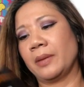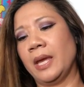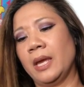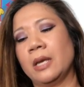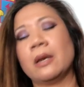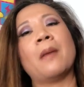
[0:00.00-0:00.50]

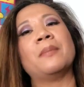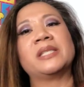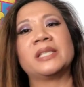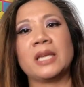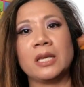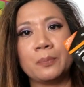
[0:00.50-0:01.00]
in
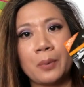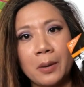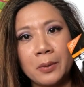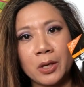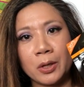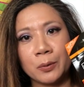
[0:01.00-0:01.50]
mesquite
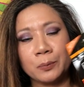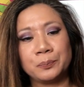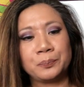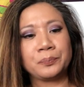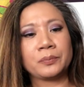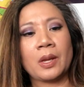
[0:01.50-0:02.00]
barbecue.
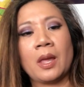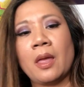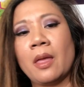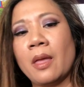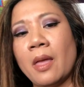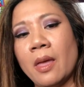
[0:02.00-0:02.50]

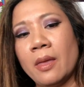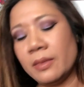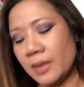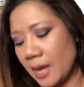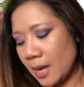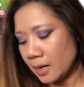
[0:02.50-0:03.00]

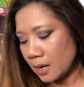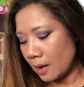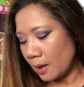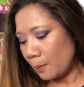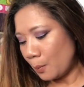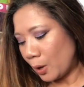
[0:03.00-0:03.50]
And then
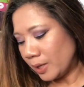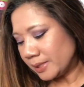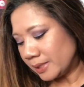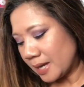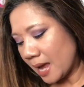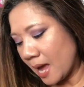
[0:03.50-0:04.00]
more
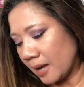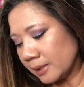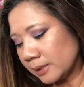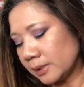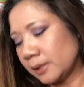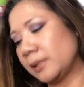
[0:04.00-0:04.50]

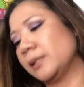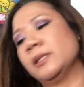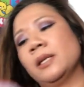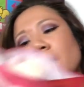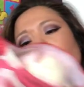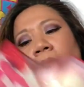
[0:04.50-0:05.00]
snacks.
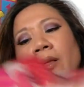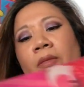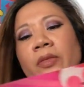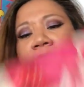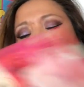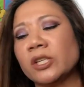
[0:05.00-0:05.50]

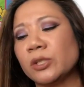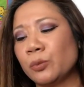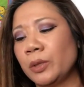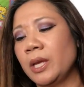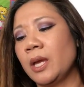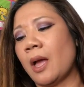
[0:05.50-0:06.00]
This looks
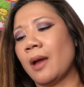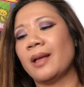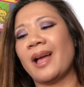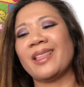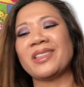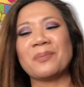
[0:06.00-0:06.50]
really,
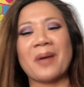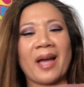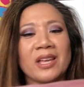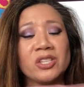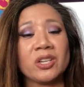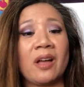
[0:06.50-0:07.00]
I like the
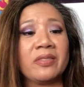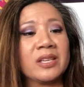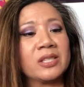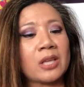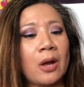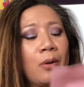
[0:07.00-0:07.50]
packaging on
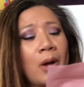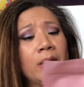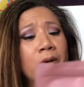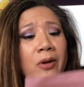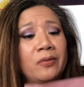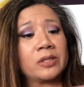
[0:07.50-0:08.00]
this, so I
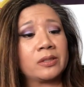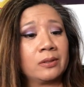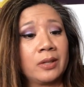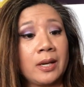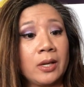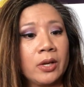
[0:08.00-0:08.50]
don't know if it's
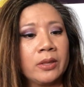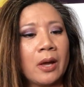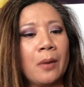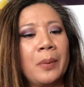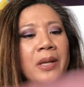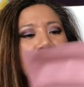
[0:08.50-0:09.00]
any good
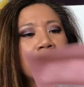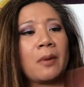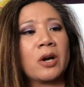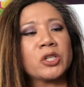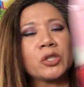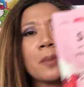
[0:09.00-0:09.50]
though, but some
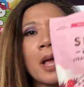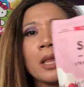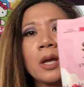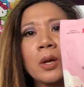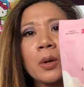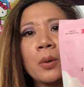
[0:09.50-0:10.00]

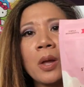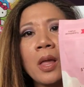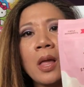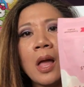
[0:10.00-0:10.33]
marshmallow,